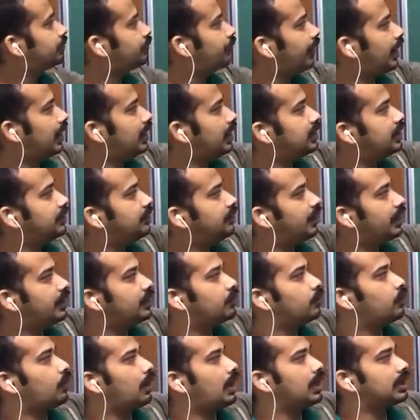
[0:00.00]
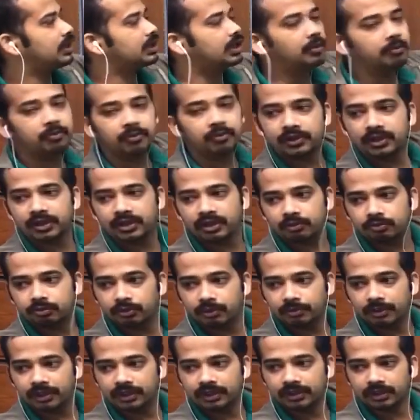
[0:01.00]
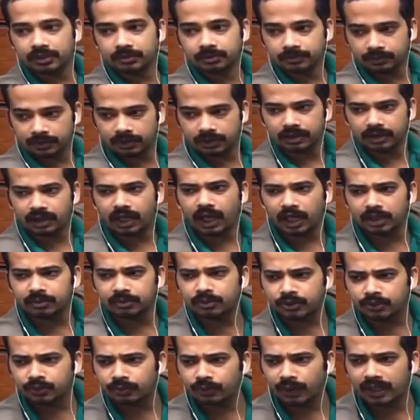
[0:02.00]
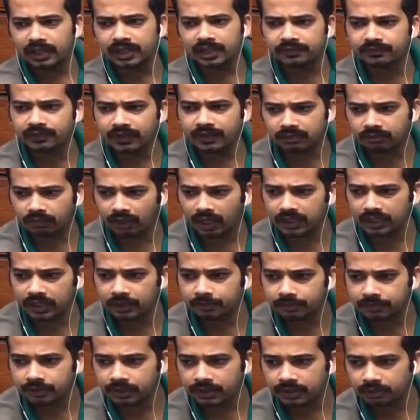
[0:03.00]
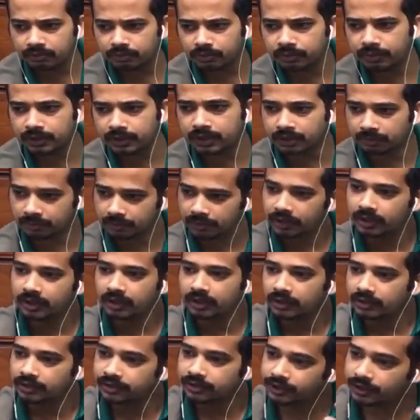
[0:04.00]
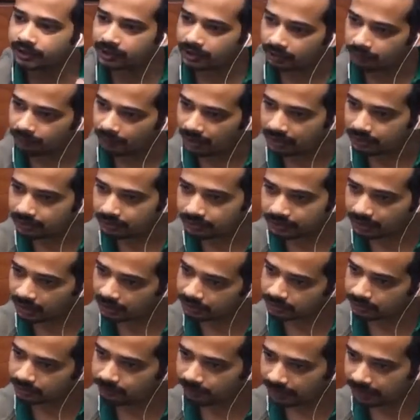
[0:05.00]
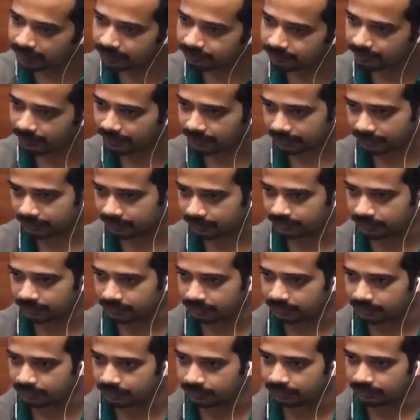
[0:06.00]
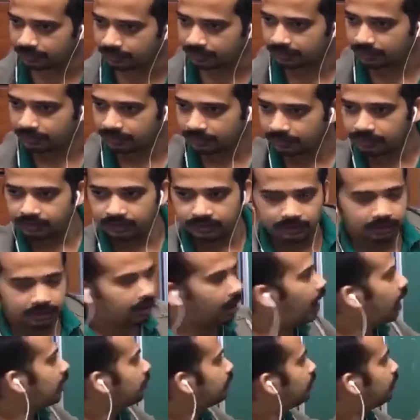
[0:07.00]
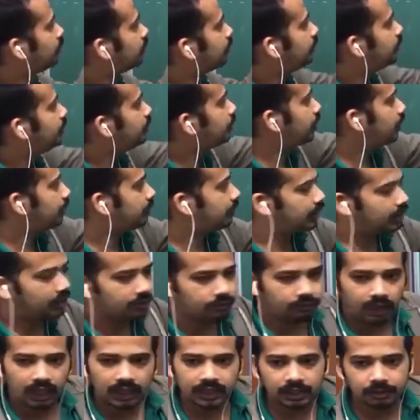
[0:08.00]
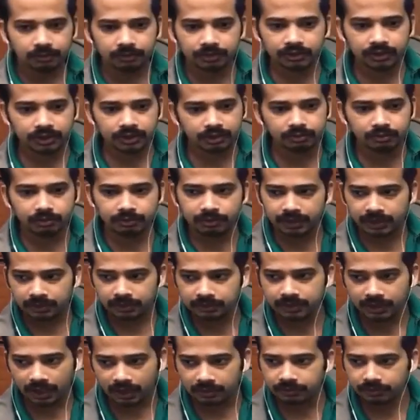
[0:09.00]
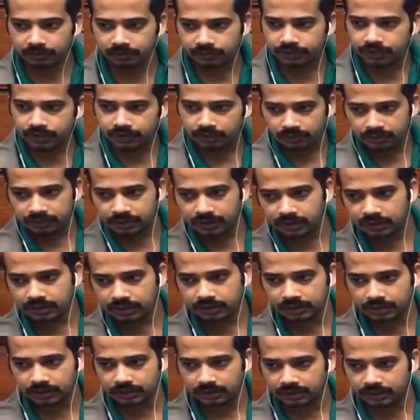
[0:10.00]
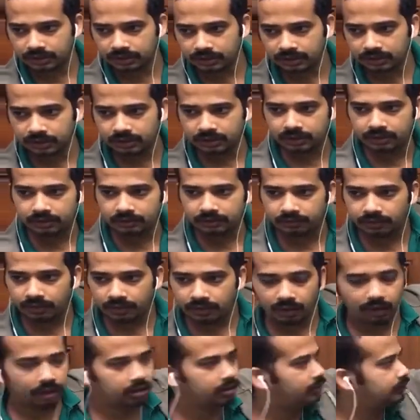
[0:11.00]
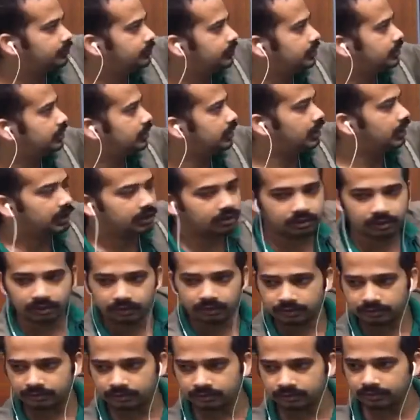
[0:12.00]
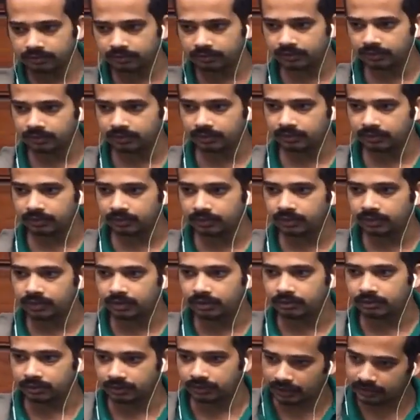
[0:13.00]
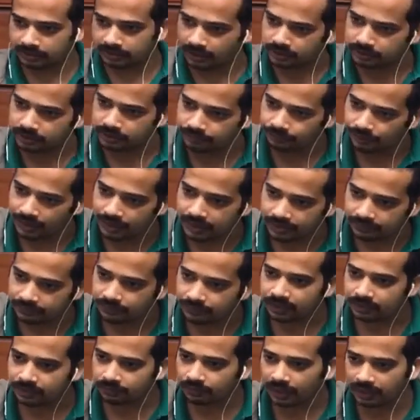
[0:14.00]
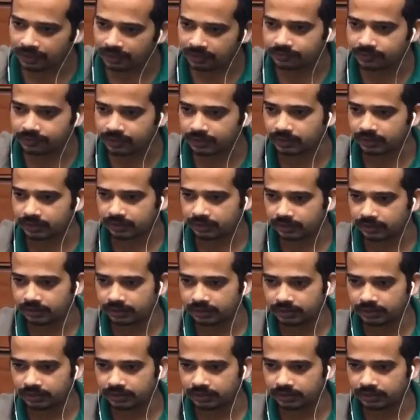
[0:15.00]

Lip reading: well-defined y component of momentum, almost well-defined y component of momentum, zero value is also well-defined. Almost 0, am I right? Y component of momentum is almost 0, isn't it? For all of these electrons. That's also well-defined value, isn't it?